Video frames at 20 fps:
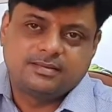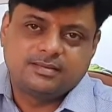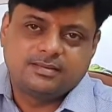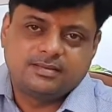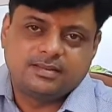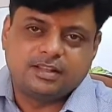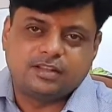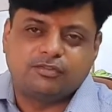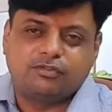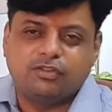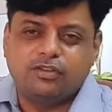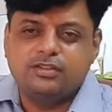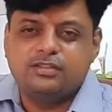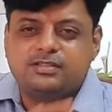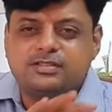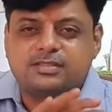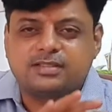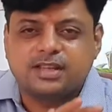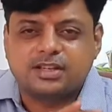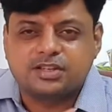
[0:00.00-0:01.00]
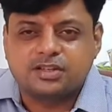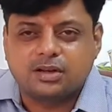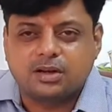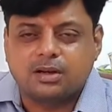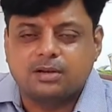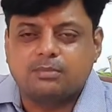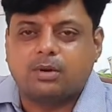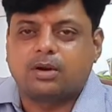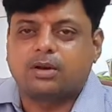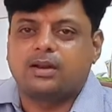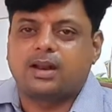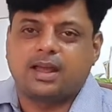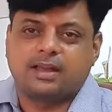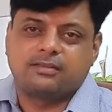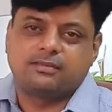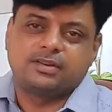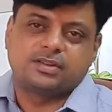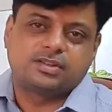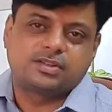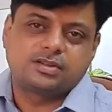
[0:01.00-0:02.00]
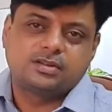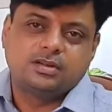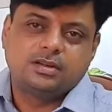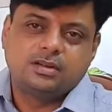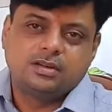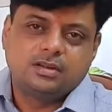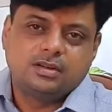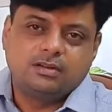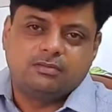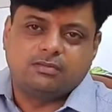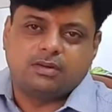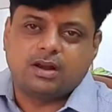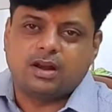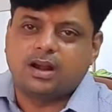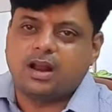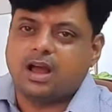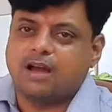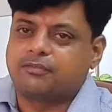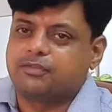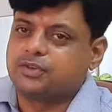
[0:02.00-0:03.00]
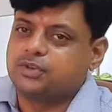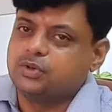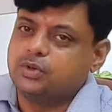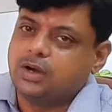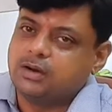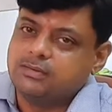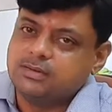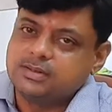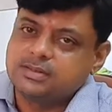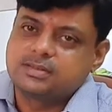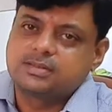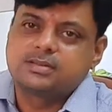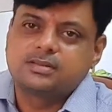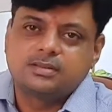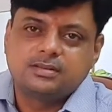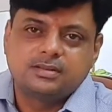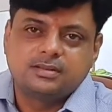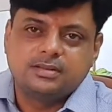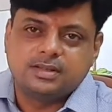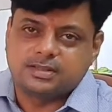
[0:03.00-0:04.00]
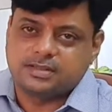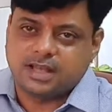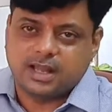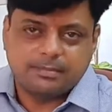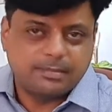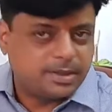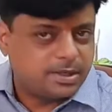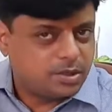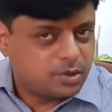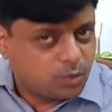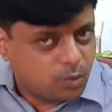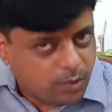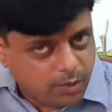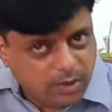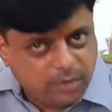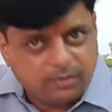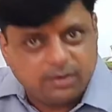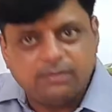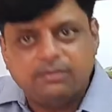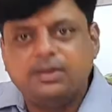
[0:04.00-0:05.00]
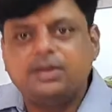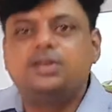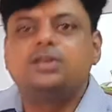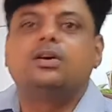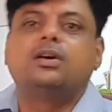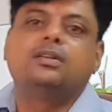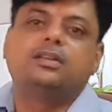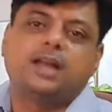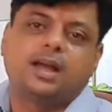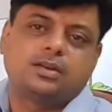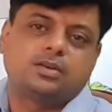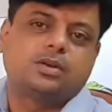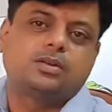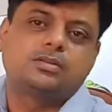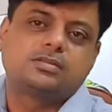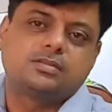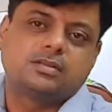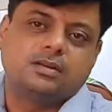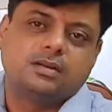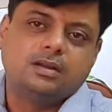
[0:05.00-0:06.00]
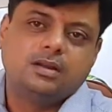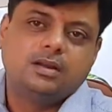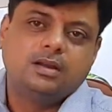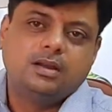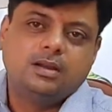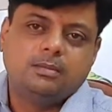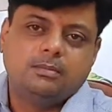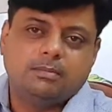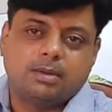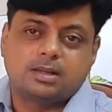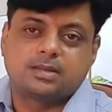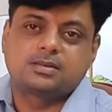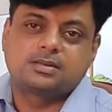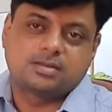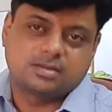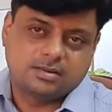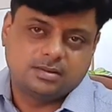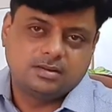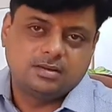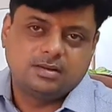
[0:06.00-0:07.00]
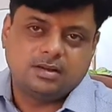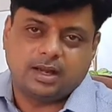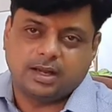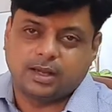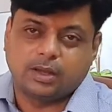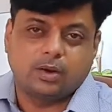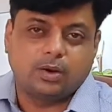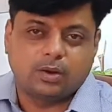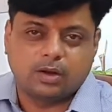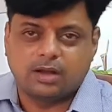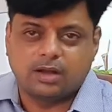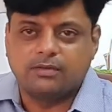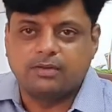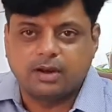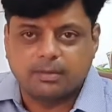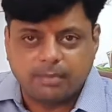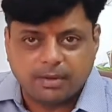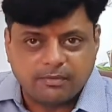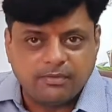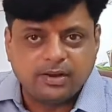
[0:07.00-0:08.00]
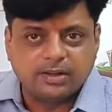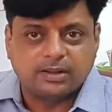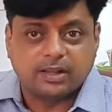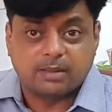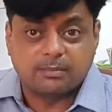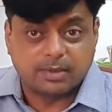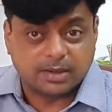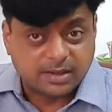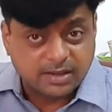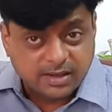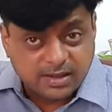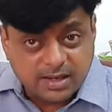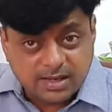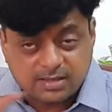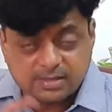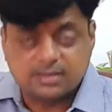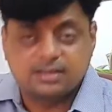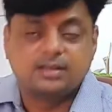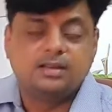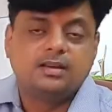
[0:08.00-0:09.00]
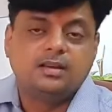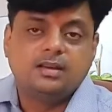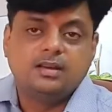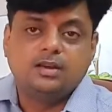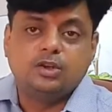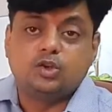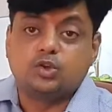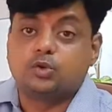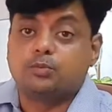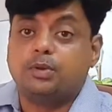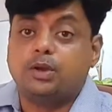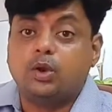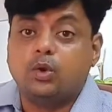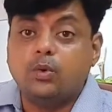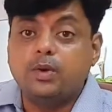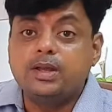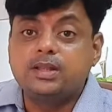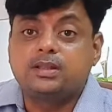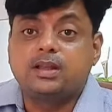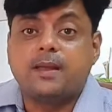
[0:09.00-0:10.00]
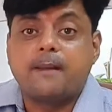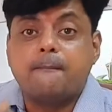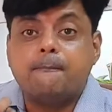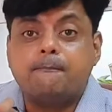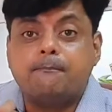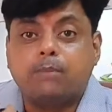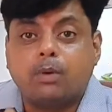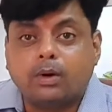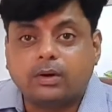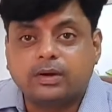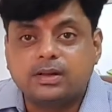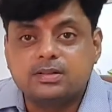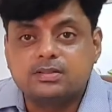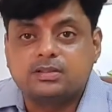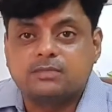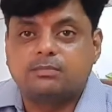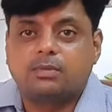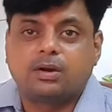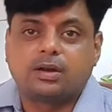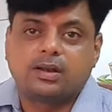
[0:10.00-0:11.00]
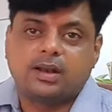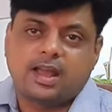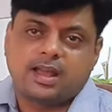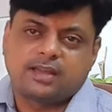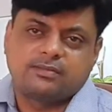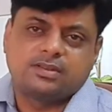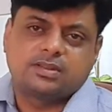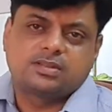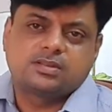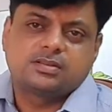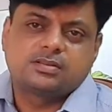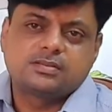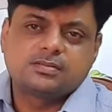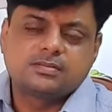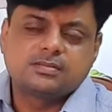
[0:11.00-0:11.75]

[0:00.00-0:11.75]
There's a full session on body language, 1.5 to 2 hours. Yes, I'll be doing one video on that also. But I cannot cover up everything. But yes, you should be knowing the importance of body language.